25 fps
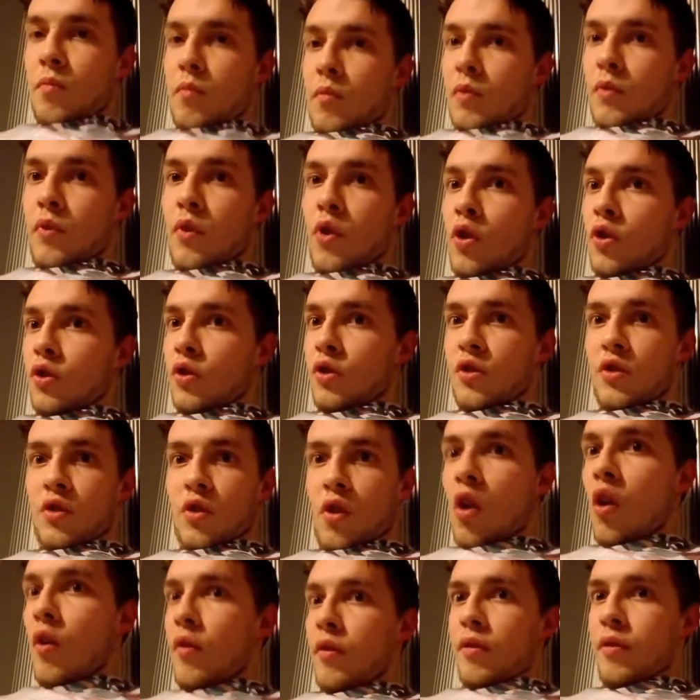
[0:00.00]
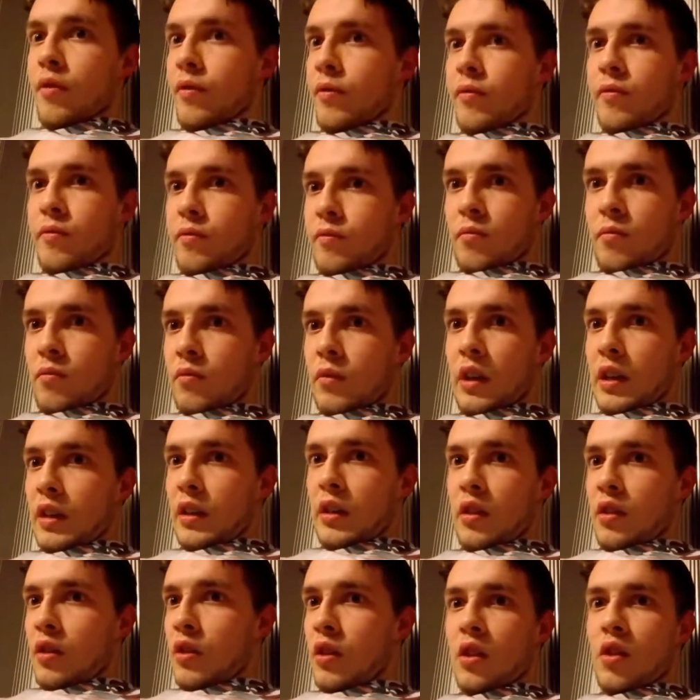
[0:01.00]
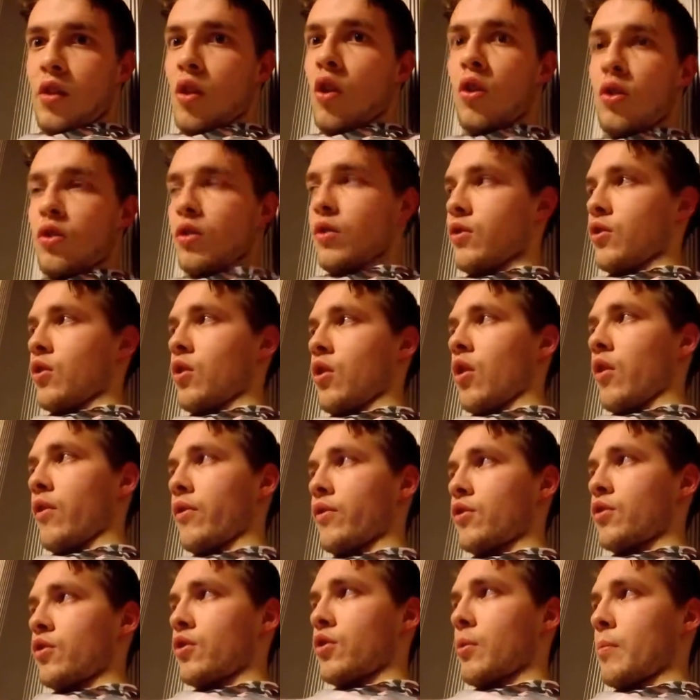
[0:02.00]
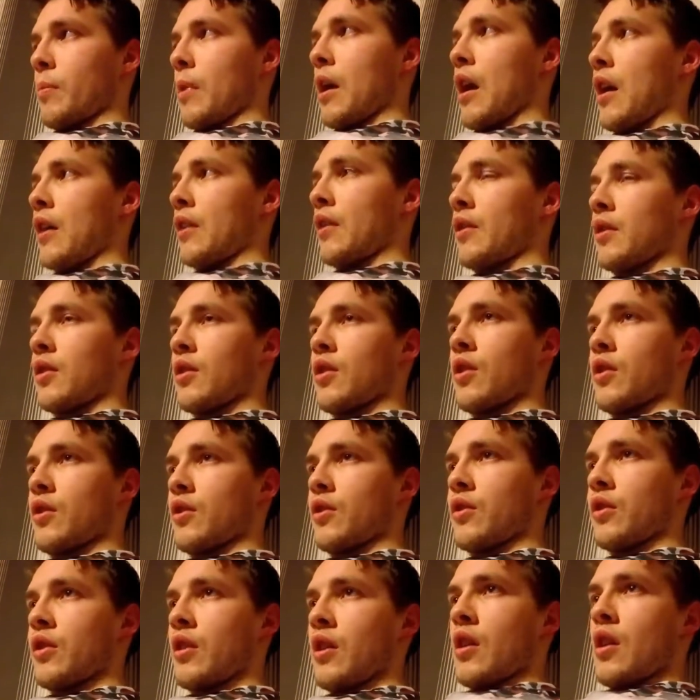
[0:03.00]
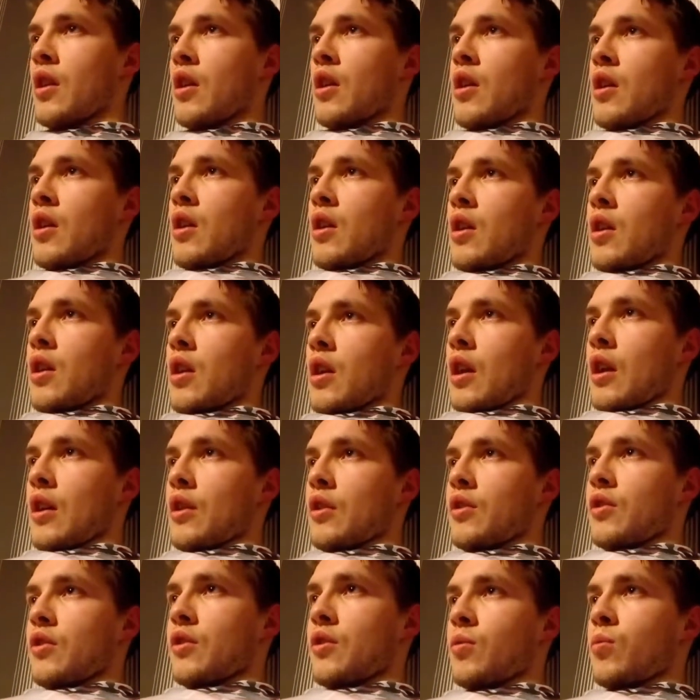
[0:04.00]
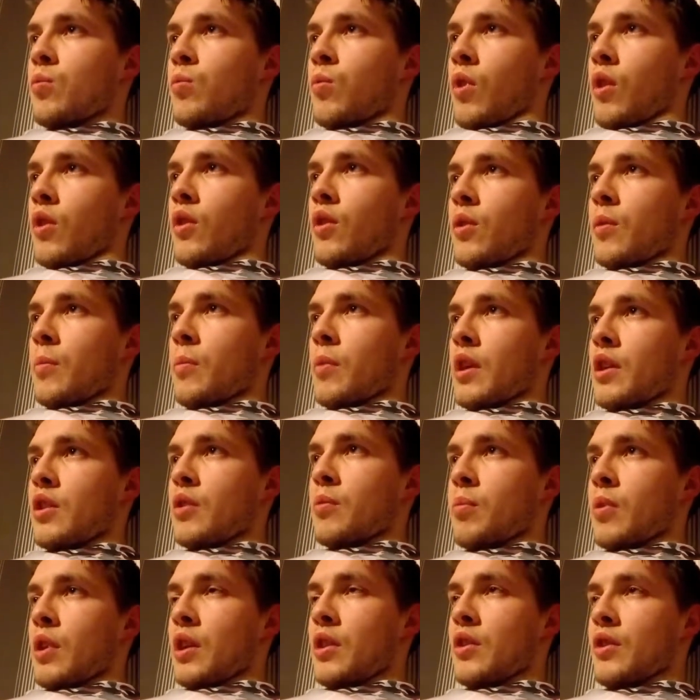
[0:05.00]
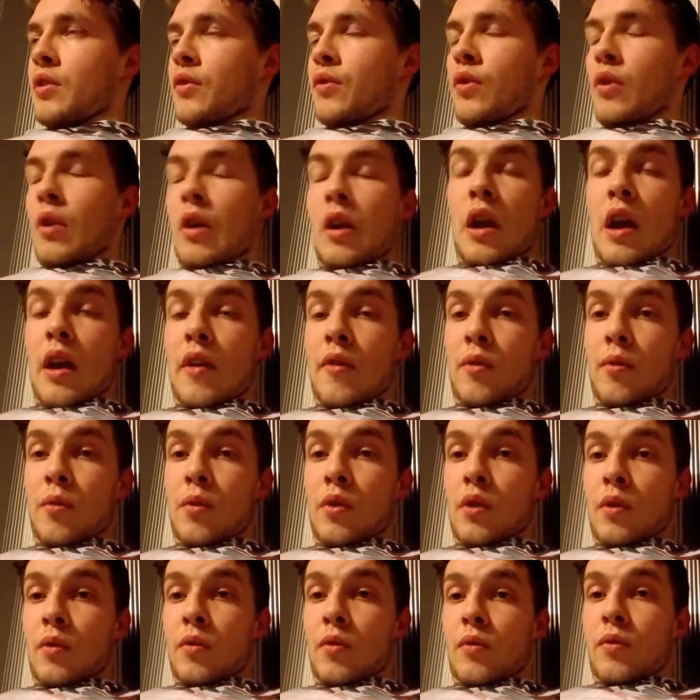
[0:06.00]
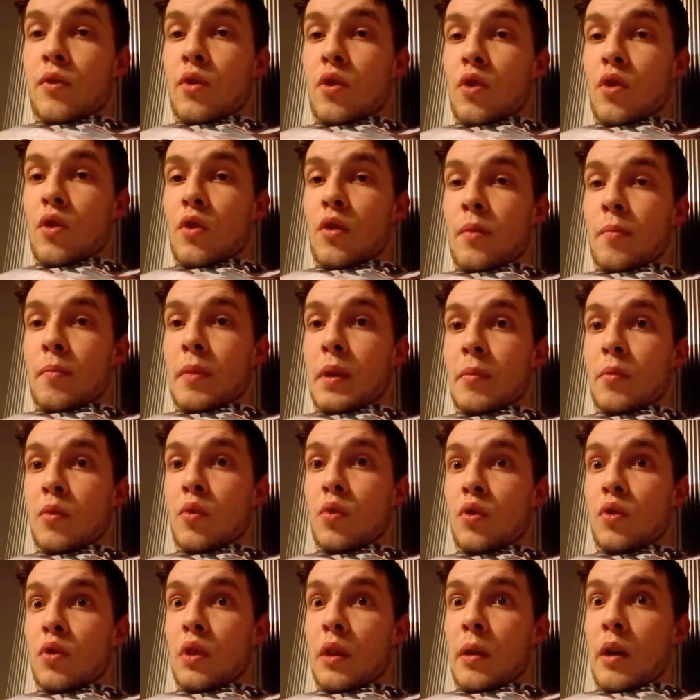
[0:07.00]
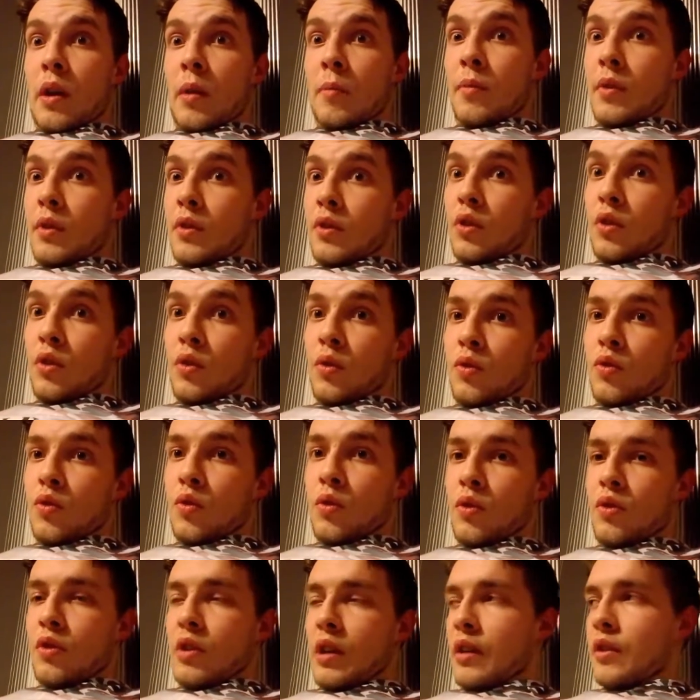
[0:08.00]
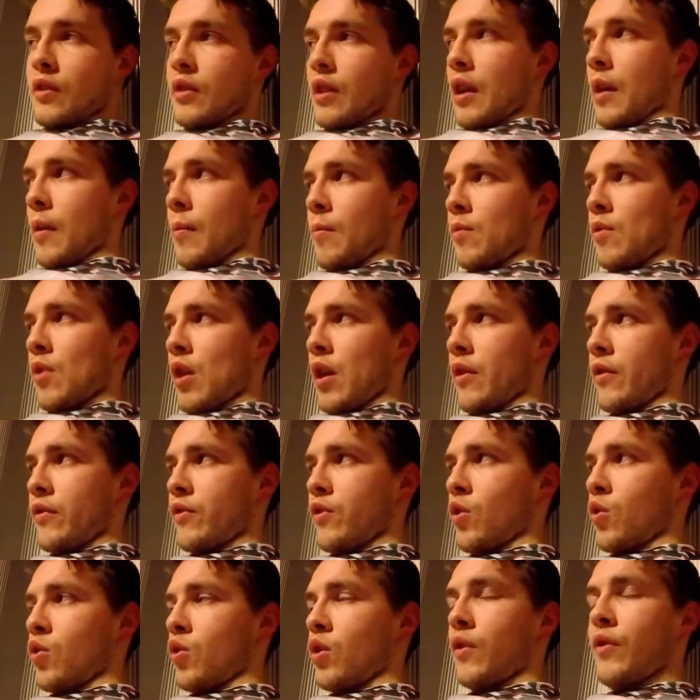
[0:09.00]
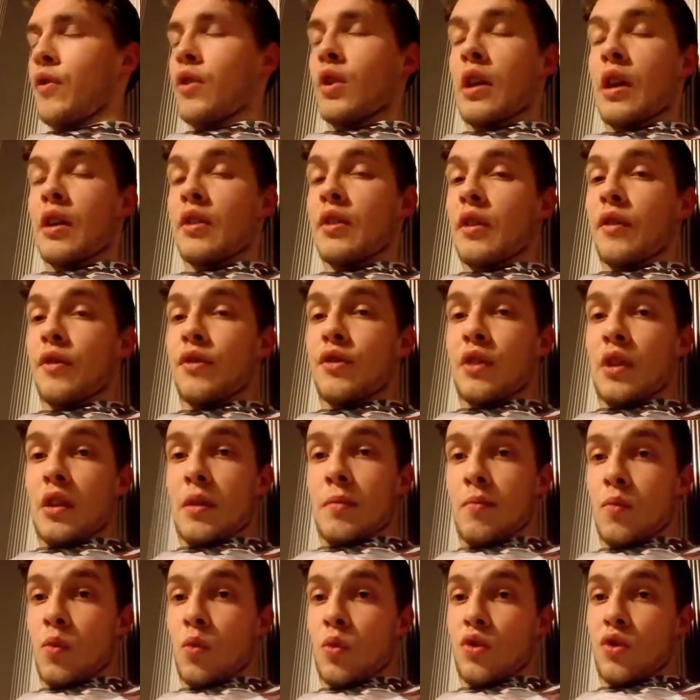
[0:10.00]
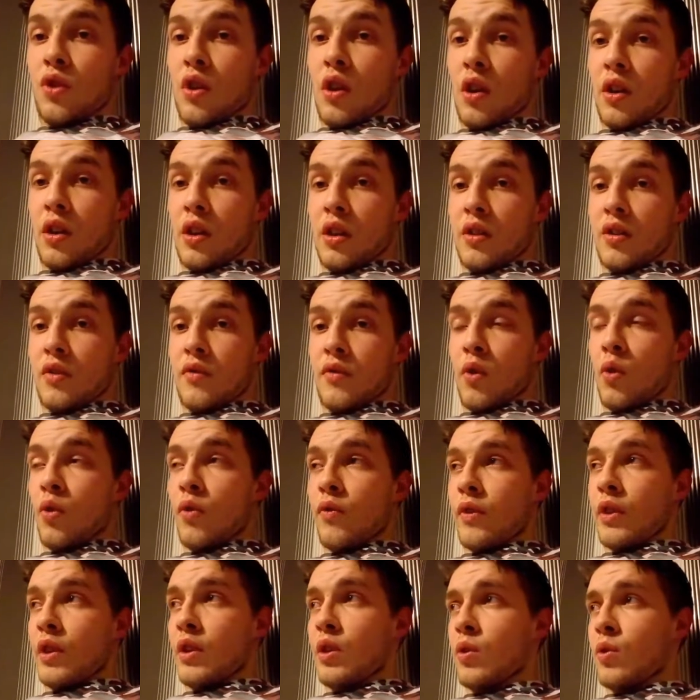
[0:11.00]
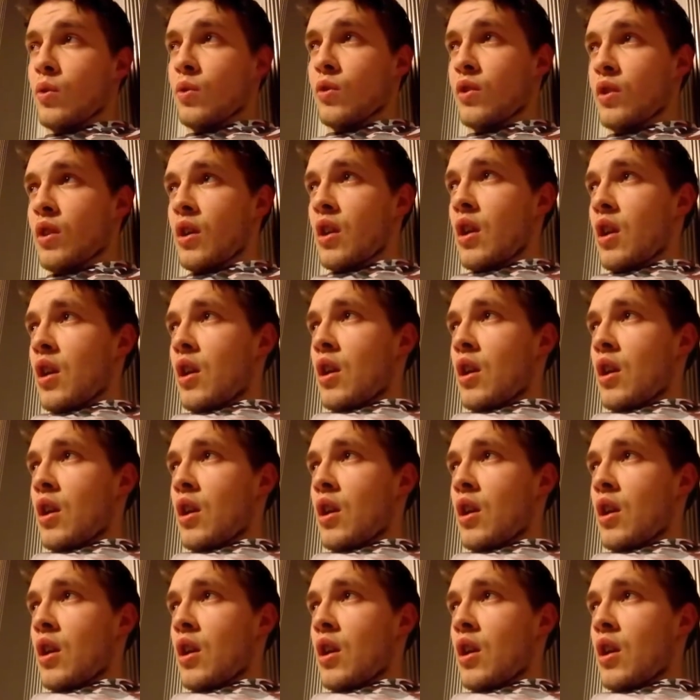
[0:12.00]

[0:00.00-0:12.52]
forests of, like, in all of Japan, because it's one of the biggest places for everywhere for people going up there to do suicides. I don't know if you guys have seen Mosargi's videos.